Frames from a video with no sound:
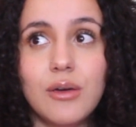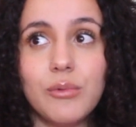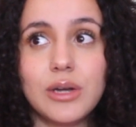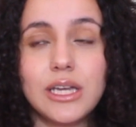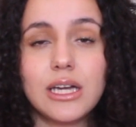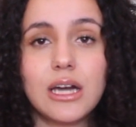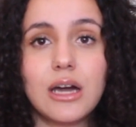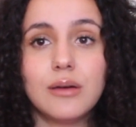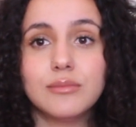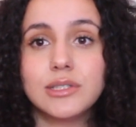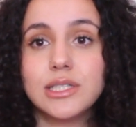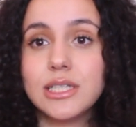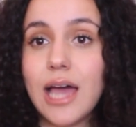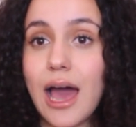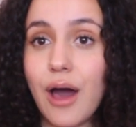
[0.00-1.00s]
when it
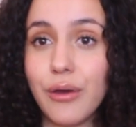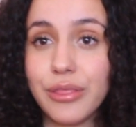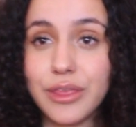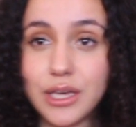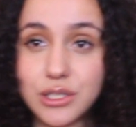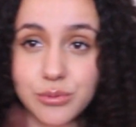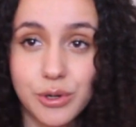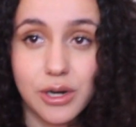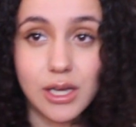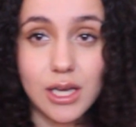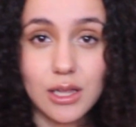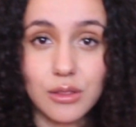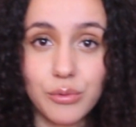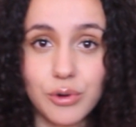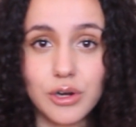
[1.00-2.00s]
comes to how things work
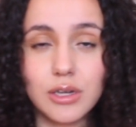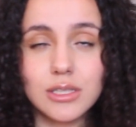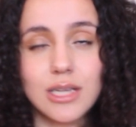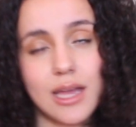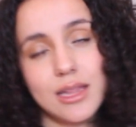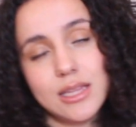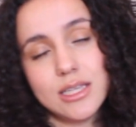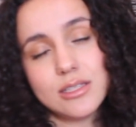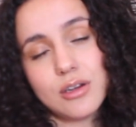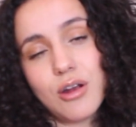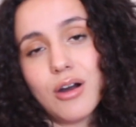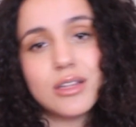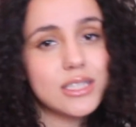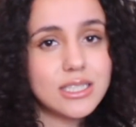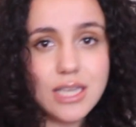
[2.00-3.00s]
in the world, and these are
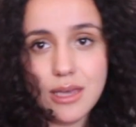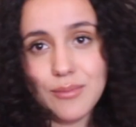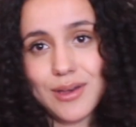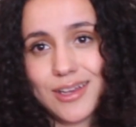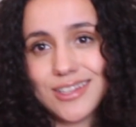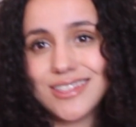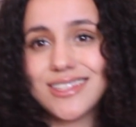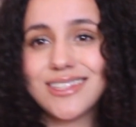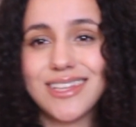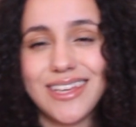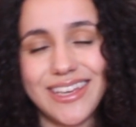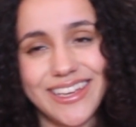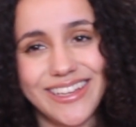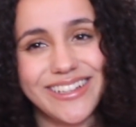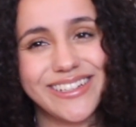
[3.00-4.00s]
called schemas
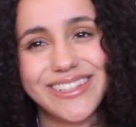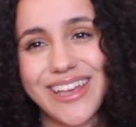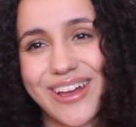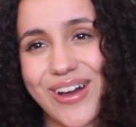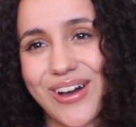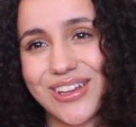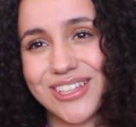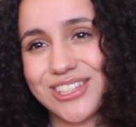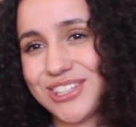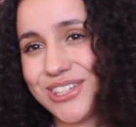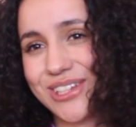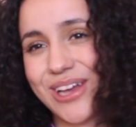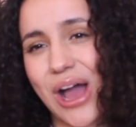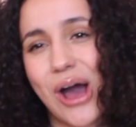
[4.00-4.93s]
in psychology.